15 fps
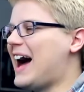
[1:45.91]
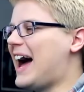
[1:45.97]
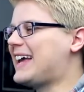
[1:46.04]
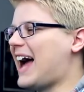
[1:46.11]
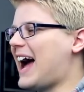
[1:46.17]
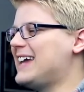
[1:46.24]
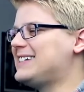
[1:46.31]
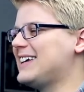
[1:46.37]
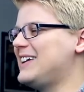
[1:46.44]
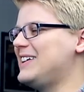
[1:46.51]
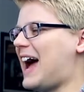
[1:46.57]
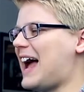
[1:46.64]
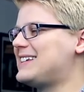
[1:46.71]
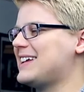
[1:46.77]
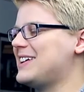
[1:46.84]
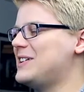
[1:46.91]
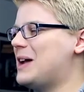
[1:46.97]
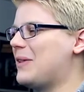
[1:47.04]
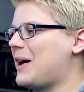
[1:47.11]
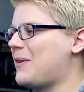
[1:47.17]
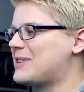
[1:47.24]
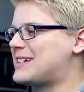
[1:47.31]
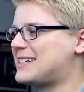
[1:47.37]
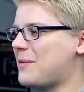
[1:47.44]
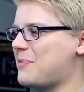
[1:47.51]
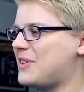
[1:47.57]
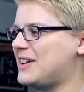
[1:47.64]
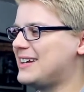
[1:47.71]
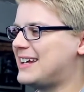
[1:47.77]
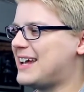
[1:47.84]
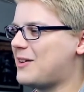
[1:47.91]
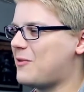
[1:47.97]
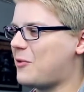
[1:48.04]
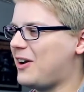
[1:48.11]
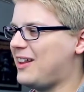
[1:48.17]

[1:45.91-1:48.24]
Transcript: I I didn't I didn't know that was something to get